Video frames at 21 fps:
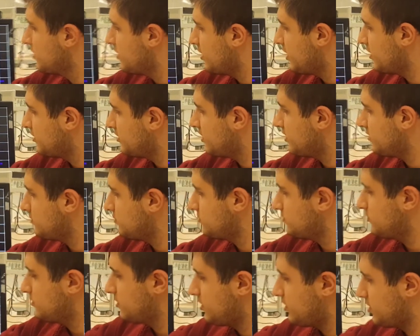And then
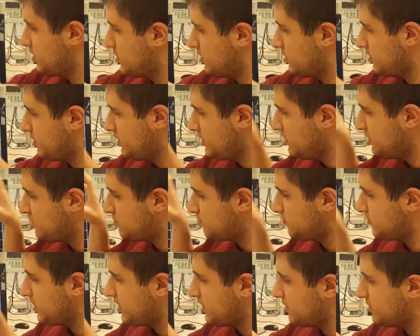
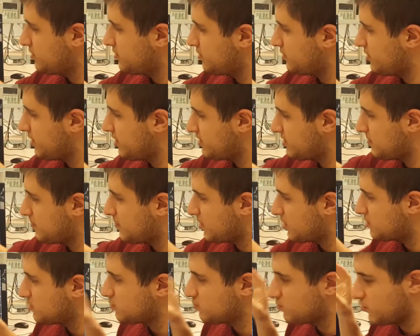each player has a
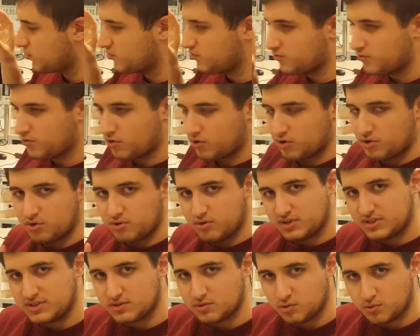maximum of 4
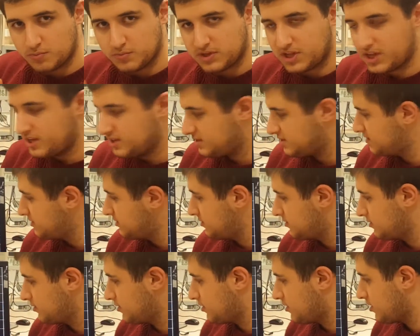units to place
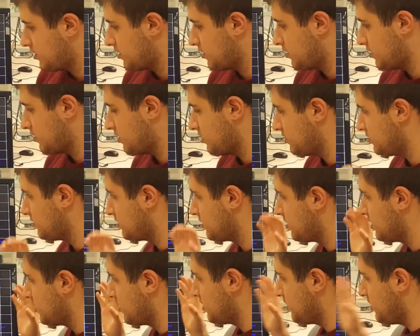in
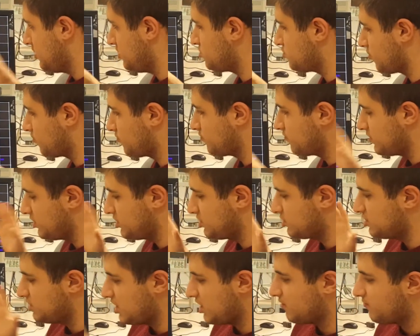each
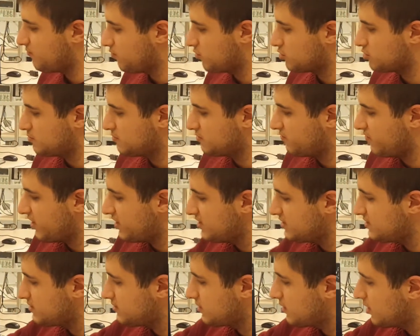reinforcement
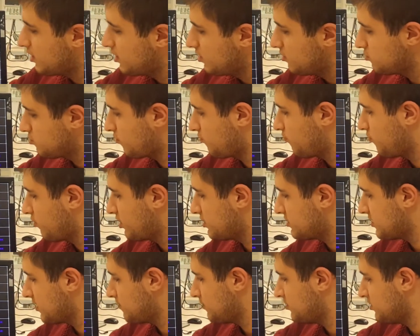phase. So for
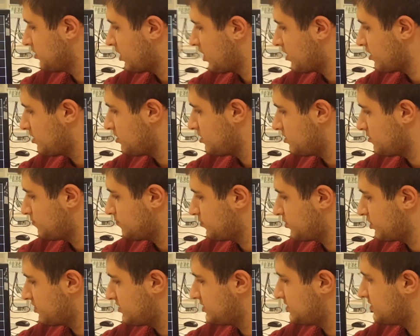example, I
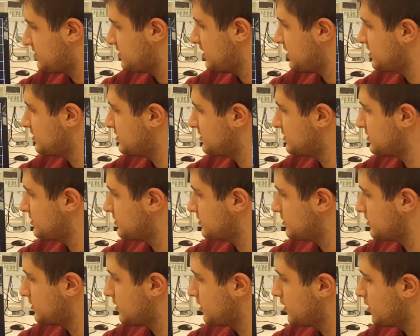press 6,
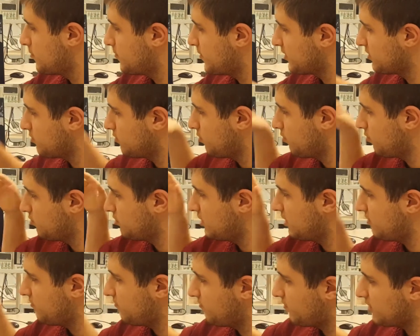but
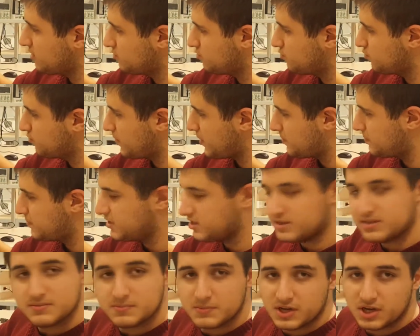only 1 troop
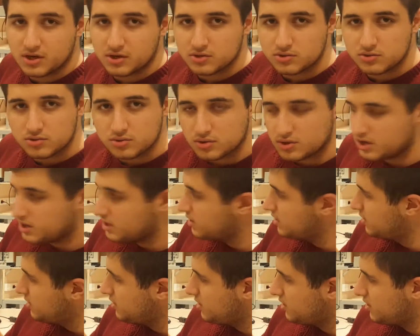appears because
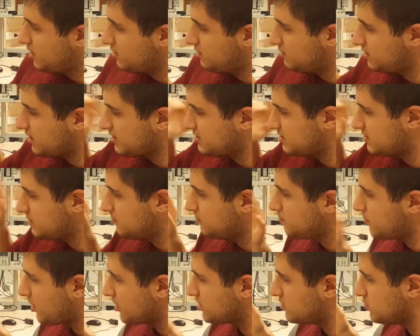that's the
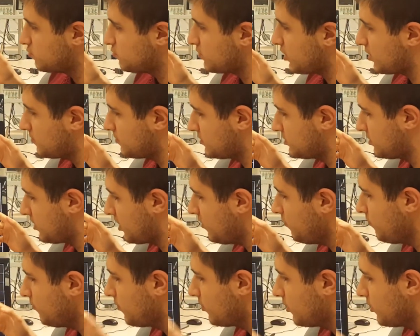maximum number now.